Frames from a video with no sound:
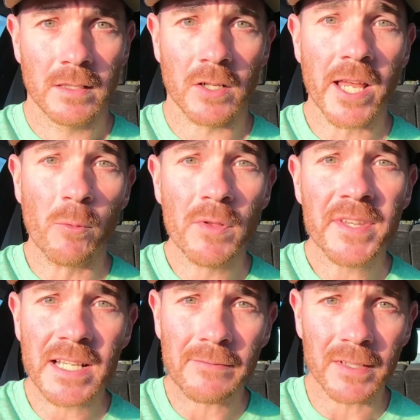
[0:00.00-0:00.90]
Okay, one
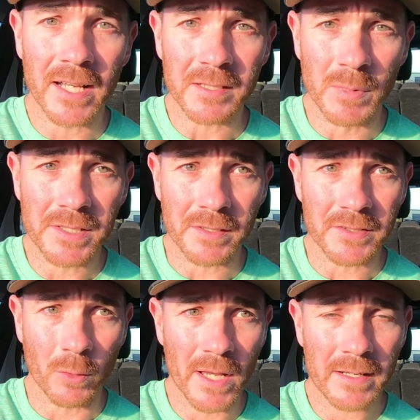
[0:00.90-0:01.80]
thing I forgot to mention.
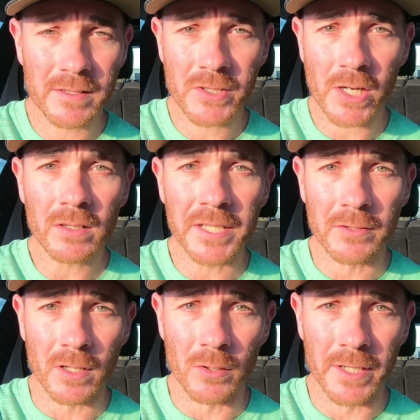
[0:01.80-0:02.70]
So we had Trail
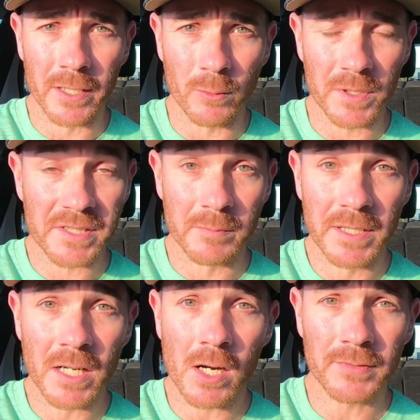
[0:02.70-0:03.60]
Hero here, which is a
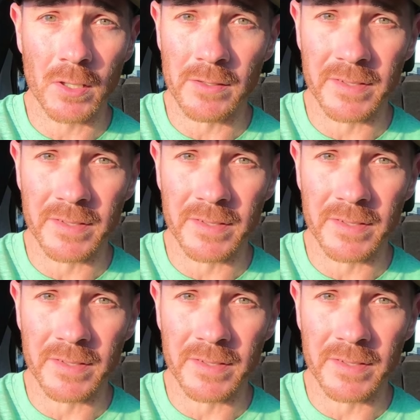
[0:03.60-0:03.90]
big off-road